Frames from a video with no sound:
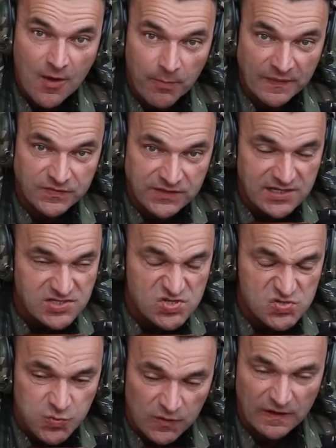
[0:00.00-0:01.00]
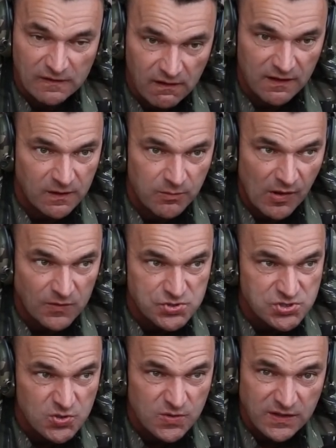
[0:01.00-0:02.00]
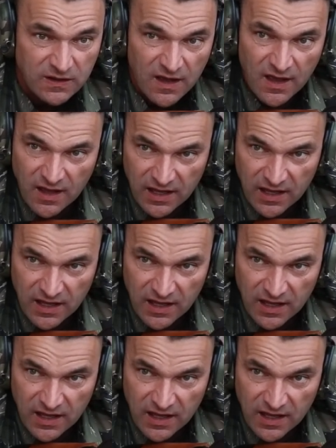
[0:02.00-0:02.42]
But this is what I like about shooting.